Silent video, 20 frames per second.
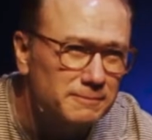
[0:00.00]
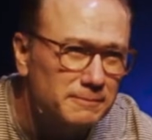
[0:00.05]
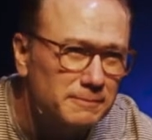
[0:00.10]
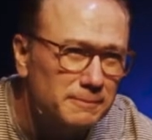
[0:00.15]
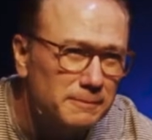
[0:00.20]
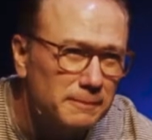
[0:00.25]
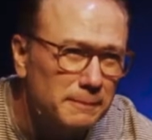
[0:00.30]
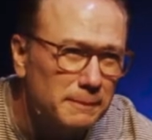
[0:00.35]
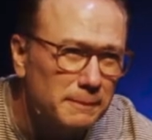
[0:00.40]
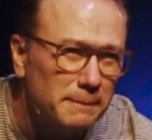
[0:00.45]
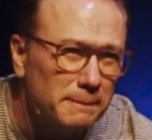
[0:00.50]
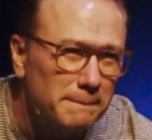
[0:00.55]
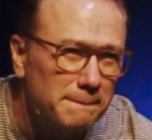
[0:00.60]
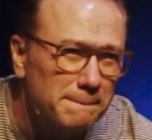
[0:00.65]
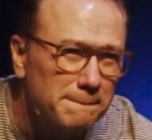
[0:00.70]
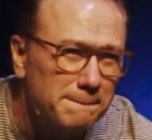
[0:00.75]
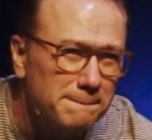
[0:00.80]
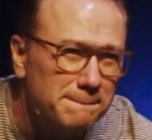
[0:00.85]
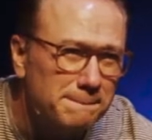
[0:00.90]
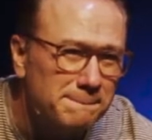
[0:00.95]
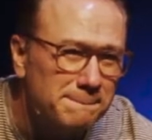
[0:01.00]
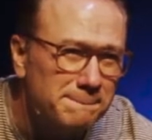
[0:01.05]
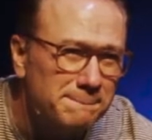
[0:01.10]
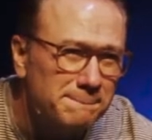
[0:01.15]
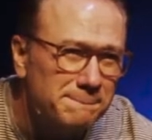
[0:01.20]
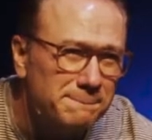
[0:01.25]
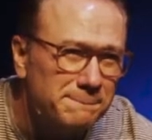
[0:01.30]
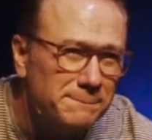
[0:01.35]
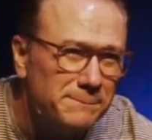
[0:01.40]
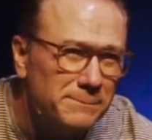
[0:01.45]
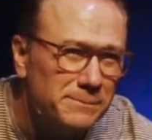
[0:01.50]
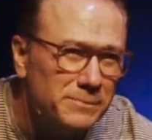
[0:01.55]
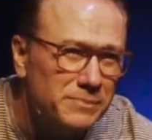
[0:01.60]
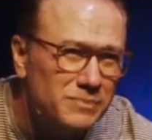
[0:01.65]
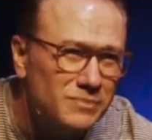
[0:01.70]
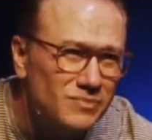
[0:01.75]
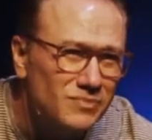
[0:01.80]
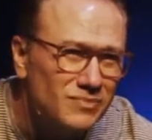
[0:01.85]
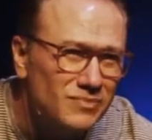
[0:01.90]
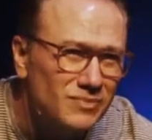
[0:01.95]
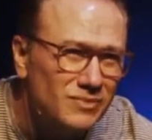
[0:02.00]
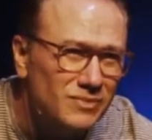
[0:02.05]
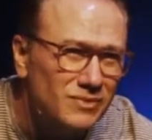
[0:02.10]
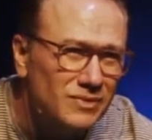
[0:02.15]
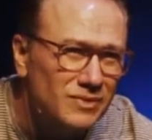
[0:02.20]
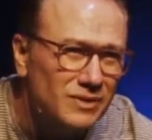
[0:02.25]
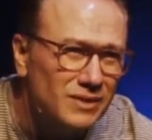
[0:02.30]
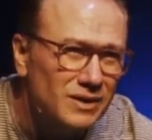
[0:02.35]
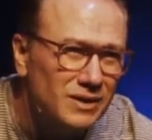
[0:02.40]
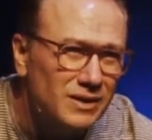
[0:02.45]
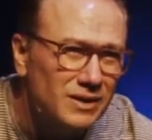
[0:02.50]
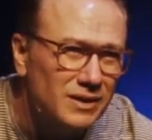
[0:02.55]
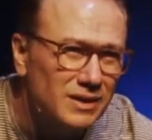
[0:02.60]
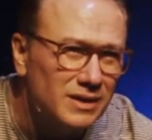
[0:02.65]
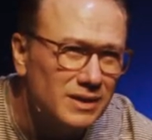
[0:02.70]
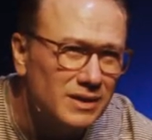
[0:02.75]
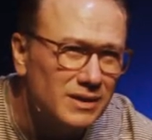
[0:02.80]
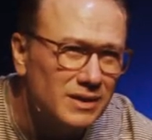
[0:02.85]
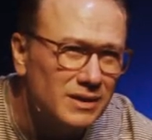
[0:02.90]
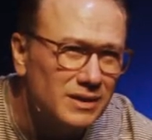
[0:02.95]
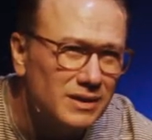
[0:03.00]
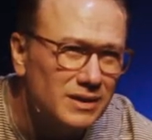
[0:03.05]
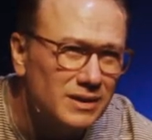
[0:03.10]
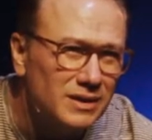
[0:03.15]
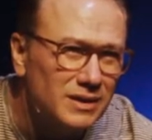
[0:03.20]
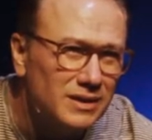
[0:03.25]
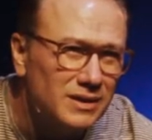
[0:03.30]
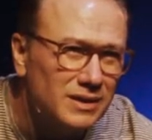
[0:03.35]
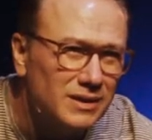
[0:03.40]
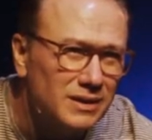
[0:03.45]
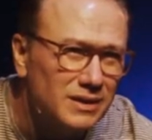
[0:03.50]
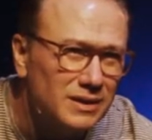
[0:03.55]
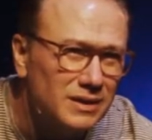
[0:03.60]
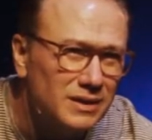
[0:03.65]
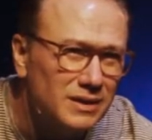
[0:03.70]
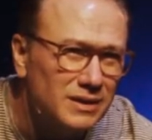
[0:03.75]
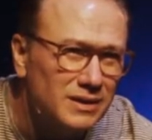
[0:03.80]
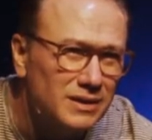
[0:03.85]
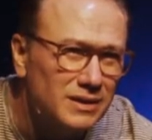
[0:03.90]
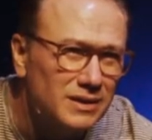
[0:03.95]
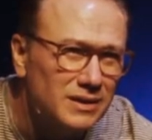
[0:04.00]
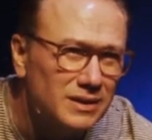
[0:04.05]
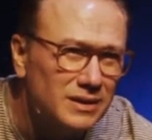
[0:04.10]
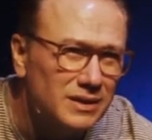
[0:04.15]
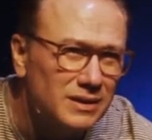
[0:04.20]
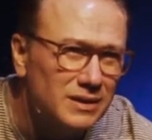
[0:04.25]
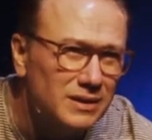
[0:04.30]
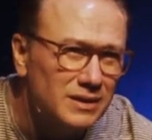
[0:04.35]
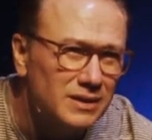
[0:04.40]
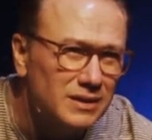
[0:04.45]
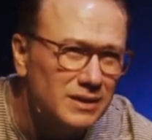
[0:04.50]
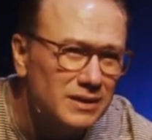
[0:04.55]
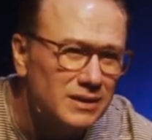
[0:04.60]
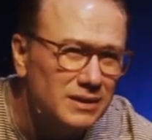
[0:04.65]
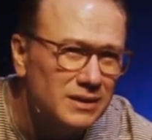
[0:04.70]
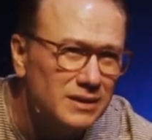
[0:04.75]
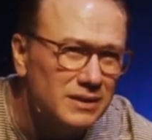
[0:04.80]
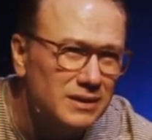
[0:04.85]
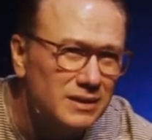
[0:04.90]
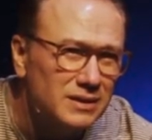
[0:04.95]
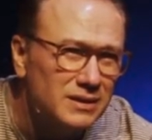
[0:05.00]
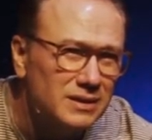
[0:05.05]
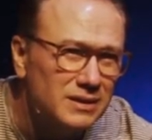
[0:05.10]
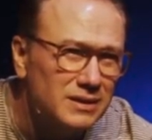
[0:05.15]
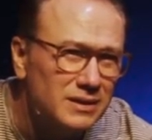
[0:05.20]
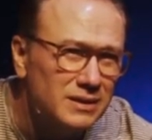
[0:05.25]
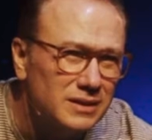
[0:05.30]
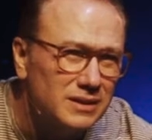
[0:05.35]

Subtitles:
Nothing is said.